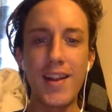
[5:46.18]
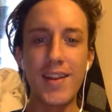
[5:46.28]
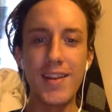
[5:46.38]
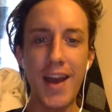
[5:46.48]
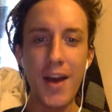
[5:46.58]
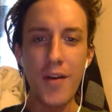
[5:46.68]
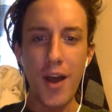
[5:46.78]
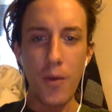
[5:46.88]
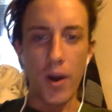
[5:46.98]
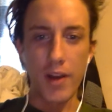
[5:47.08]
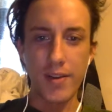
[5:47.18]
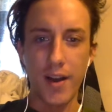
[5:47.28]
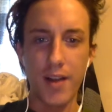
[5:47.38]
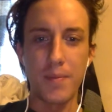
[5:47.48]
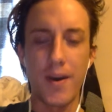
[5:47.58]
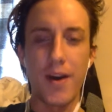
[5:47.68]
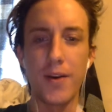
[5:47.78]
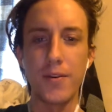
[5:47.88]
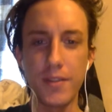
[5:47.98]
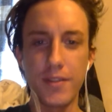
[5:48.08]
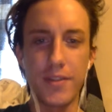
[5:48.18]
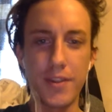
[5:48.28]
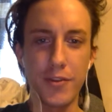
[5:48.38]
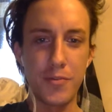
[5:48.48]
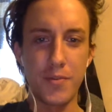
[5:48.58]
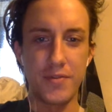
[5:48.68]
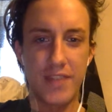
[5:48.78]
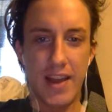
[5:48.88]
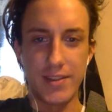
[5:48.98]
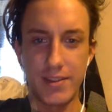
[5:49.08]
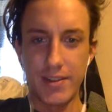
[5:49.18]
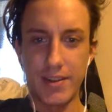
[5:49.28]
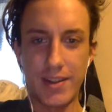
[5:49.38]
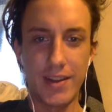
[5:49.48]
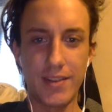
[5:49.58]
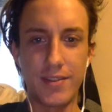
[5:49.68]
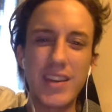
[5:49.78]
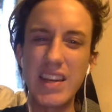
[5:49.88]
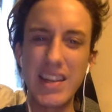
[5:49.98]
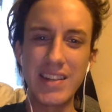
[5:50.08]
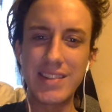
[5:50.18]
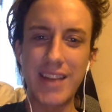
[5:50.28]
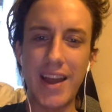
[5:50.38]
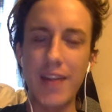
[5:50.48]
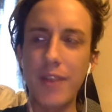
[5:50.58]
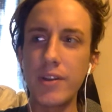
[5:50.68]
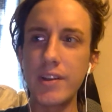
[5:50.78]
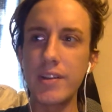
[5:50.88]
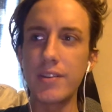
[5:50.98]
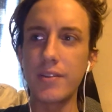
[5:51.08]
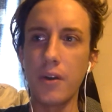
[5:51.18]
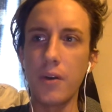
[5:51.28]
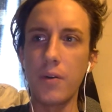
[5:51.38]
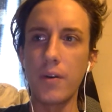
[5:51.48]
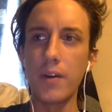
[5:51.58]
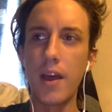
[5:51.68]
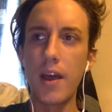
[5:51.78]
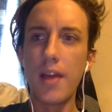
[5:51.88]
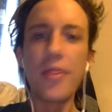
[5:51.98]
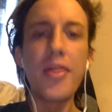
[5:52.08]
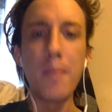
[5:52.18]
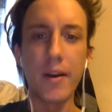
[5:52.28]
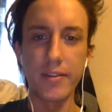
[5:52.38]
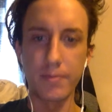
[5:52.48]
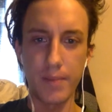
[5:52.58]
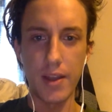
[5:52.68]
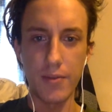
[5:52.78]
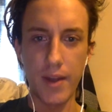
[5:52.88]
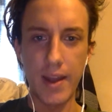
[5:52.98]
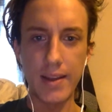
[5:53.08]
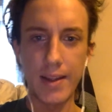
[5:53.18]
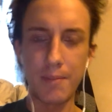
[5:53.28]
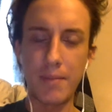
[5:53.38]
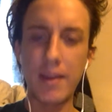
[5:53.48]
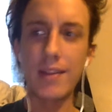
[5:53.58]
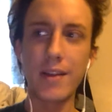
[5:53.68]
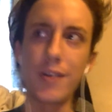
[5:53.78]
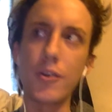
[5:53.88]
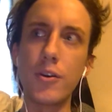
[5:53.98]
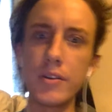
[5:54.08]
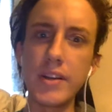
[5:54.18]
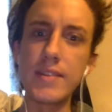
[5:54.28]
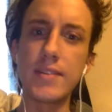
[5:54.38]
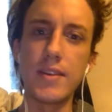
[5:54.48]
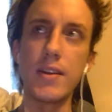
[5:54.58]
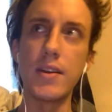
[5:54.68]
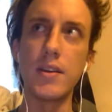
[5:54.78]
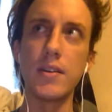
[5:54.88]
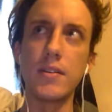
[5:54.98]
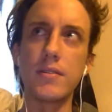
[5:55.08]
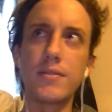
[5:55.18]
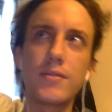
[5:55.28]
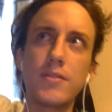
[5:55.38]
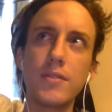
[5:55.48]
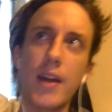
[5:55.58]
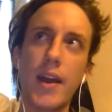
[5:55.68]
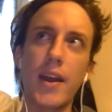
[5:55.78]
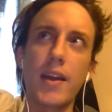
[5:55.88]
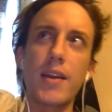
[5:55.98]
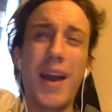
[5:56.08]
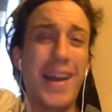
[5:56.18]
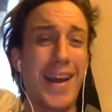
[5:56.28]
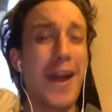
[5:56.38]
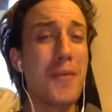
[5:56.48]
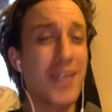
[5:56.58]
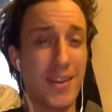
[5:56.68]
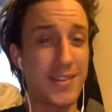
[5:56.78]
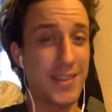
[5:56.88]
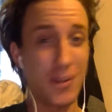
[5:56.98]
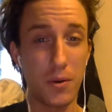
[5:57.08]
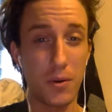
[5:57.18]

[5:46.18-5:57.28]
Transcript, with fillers: now I want to talk about the group of talented kids. Kids, I really don't know. They must be, right? I'm thinking like early teens to like, I, I would guess at